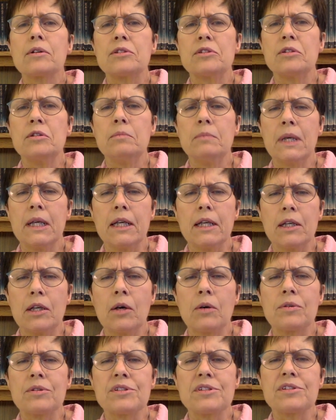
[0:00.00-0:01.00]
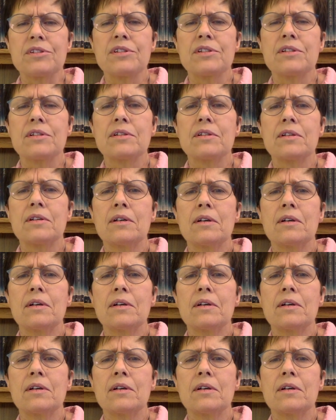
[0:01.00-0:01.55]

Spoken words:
too many ghosts